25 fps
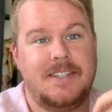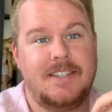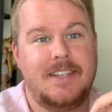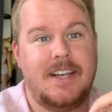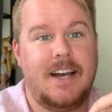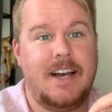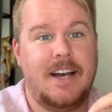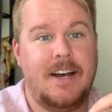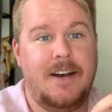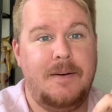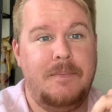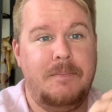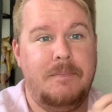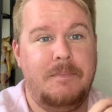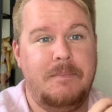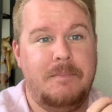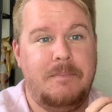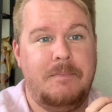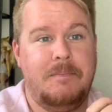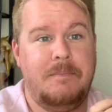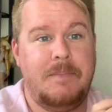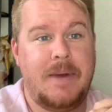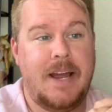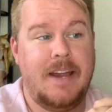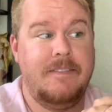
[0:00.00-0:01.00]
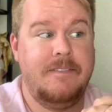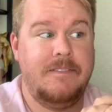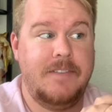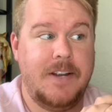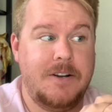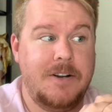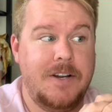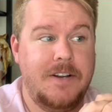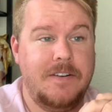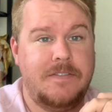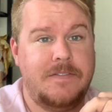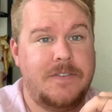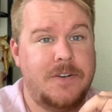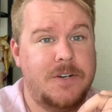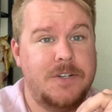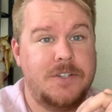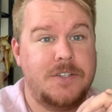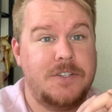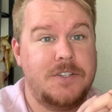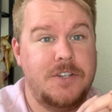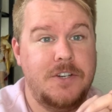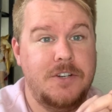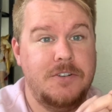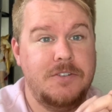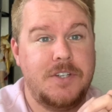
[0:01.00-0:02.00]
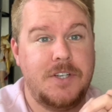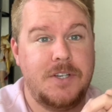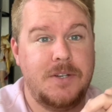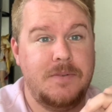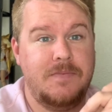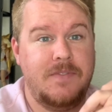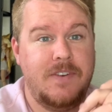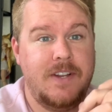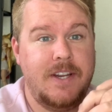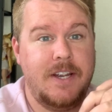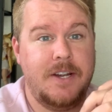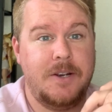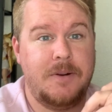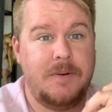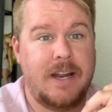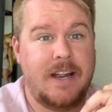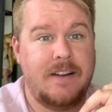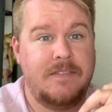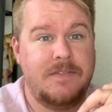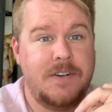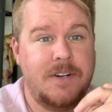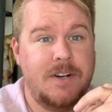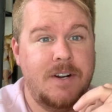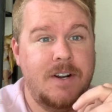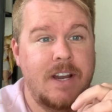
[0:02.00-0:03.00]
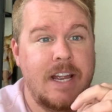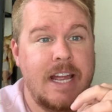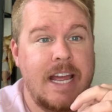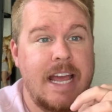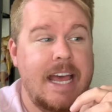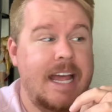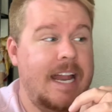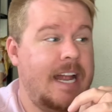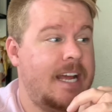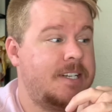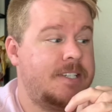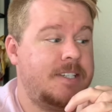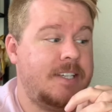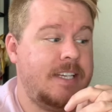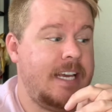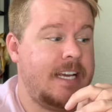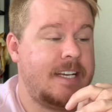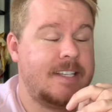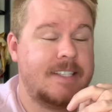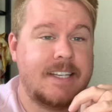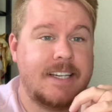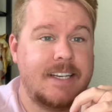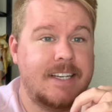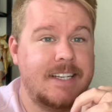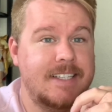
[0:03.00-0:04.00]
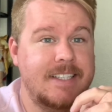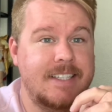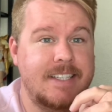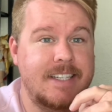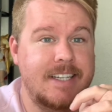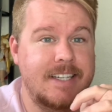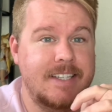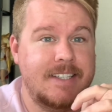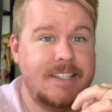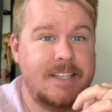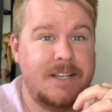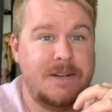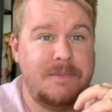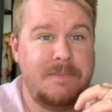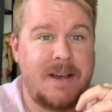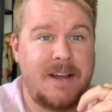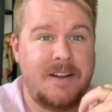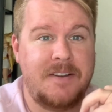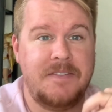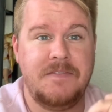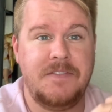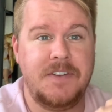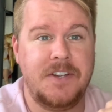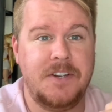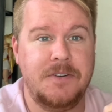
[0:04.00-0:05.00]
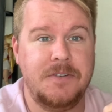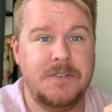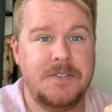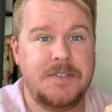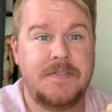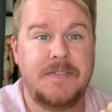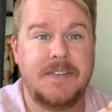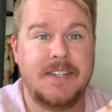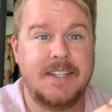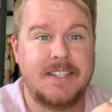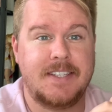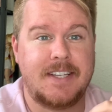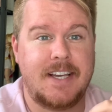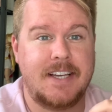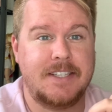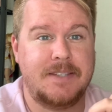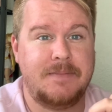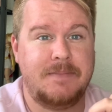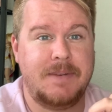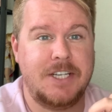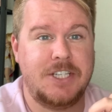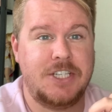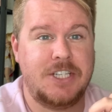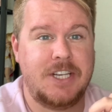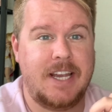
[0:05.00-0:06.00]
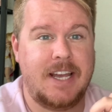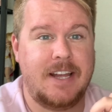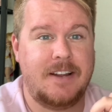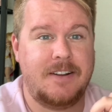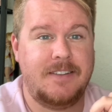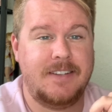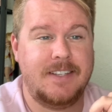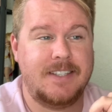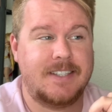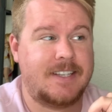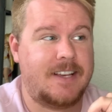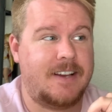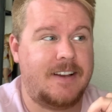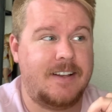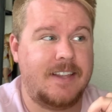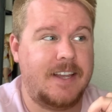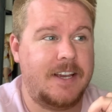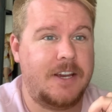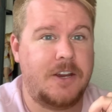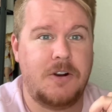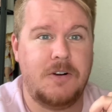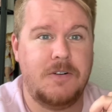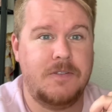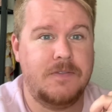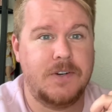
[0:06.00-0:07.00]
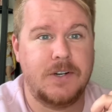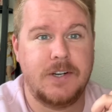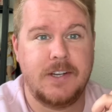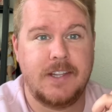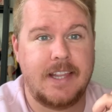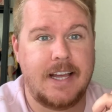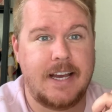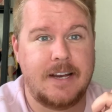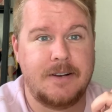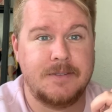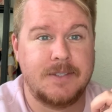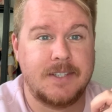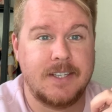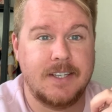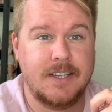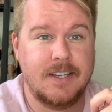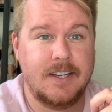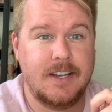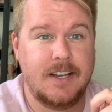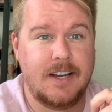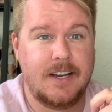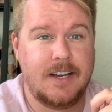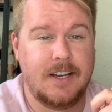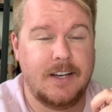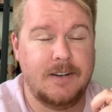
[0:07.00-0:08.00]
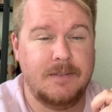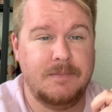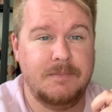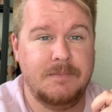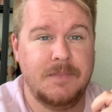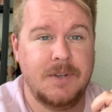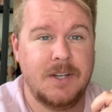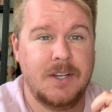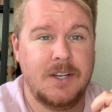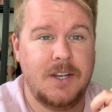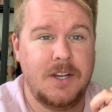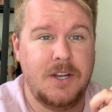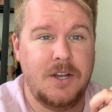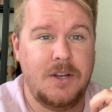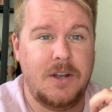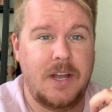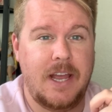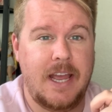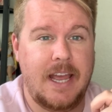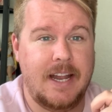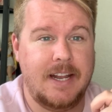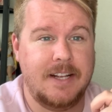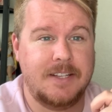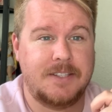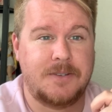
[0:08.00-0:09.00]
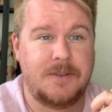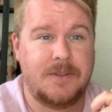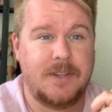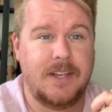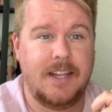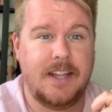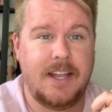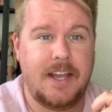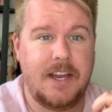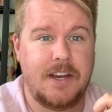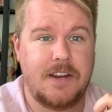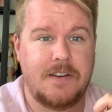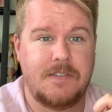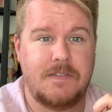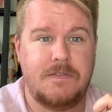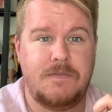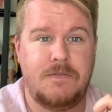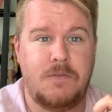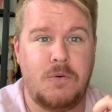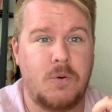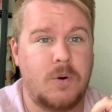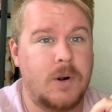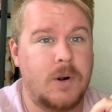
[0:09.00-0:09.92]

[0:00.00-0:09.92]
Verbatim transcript: my very first YouTube video ever. It actually has like a decent amount of views for the size of my channel. It's got like over 1,000 and it's only like 4